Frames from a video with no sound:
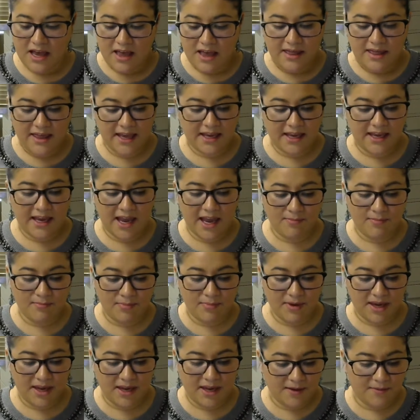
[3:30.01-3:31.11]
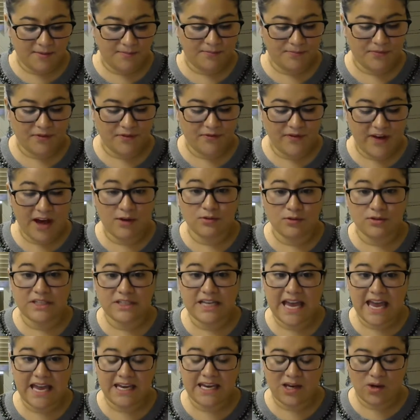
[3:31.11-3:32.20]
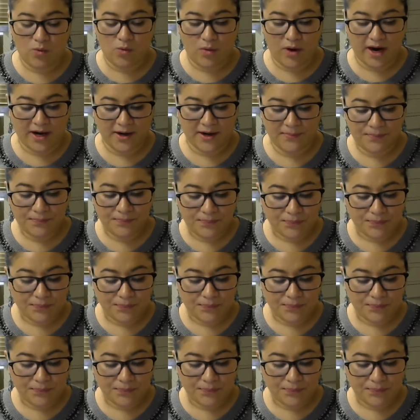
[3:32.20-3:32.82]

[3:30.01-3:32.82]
They can be found anywhere.